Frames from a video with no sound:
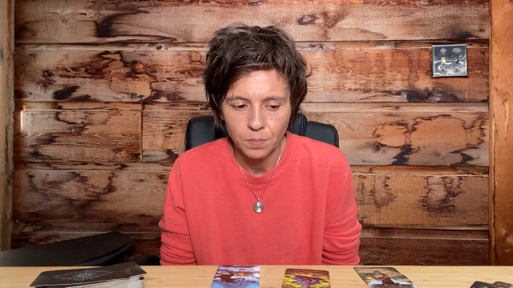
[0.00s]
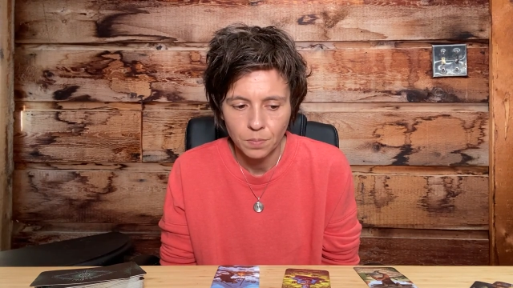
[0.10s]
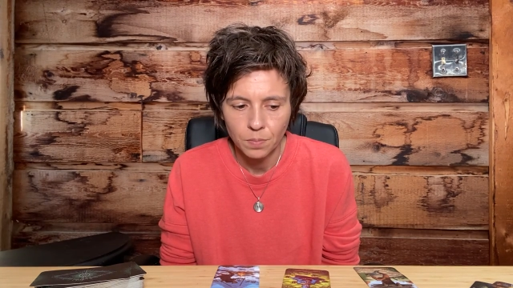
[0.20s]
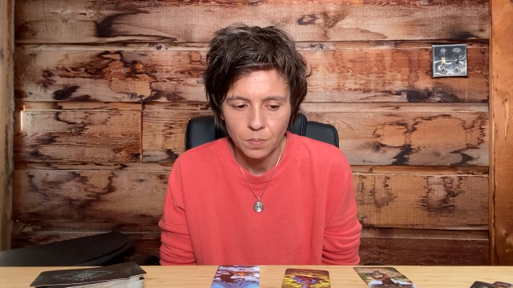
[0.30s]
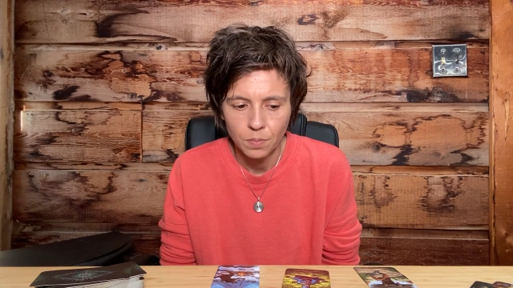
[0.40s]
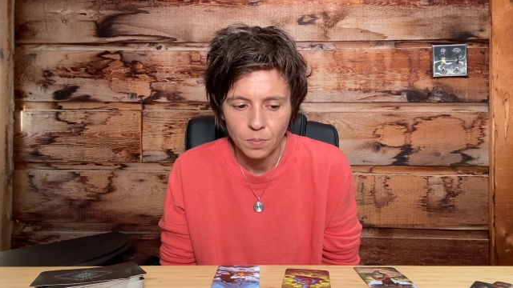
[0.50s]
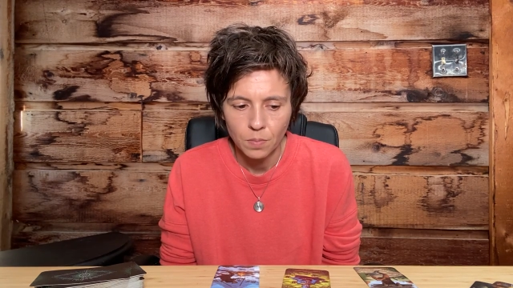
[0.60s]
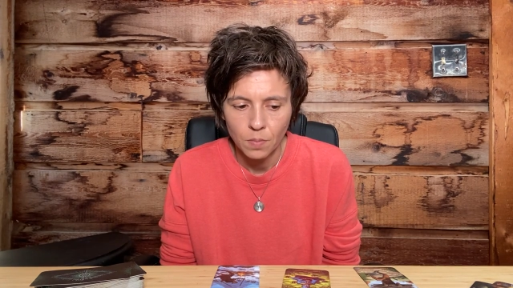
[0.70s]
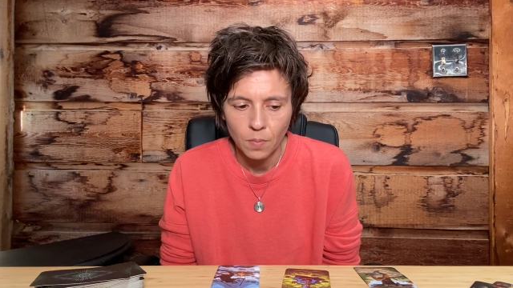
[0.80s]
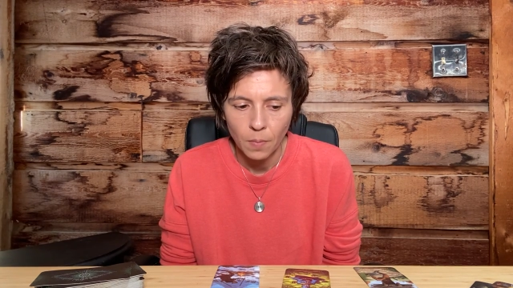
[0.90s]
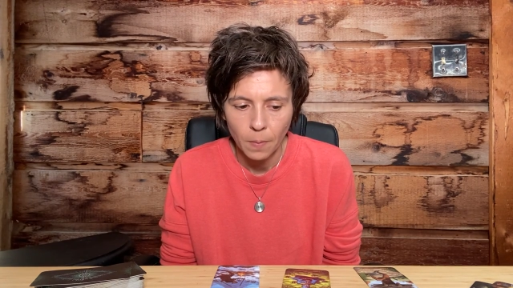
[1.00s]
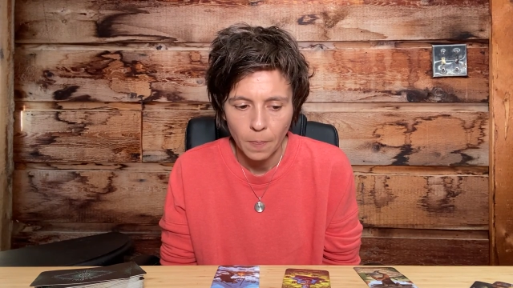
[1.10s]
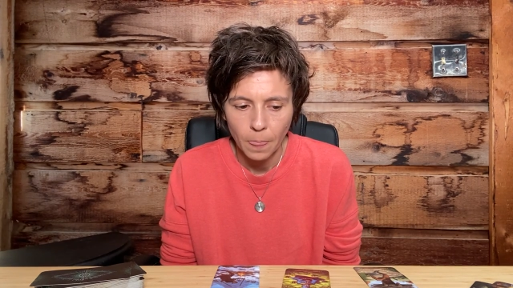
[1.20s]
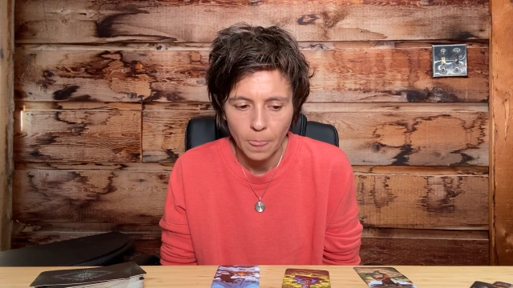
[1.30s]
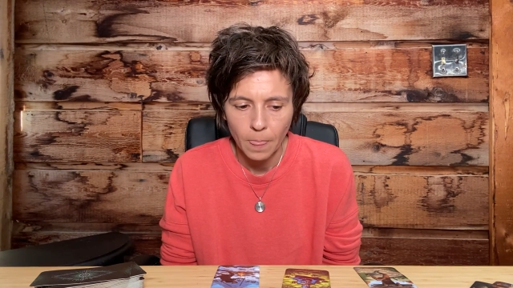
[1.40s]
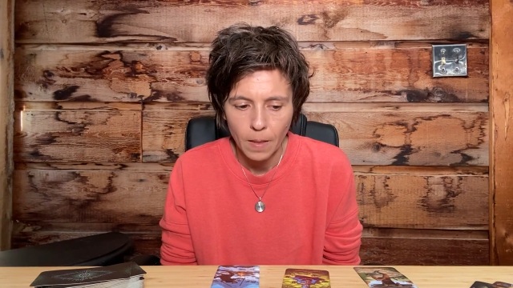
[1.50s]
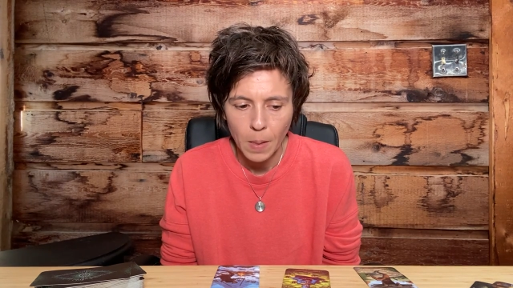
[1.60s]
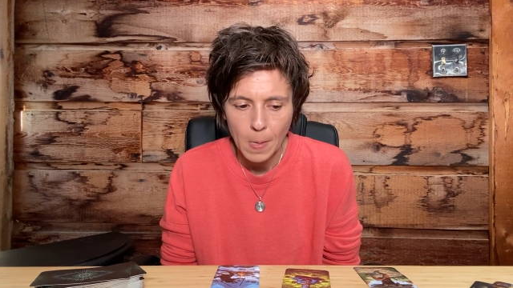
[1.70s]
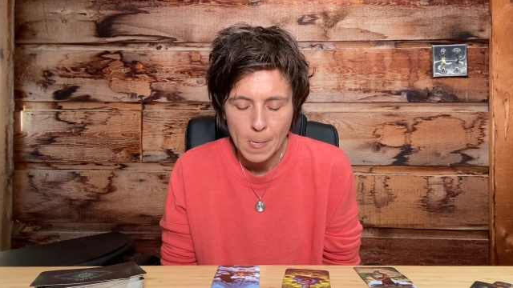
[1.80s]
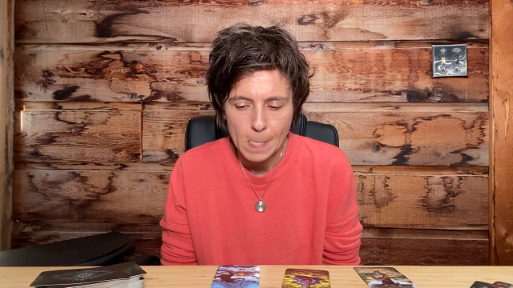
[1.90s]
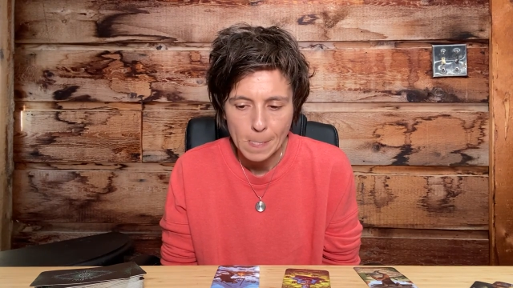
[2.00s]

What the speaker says: Nobody speaks.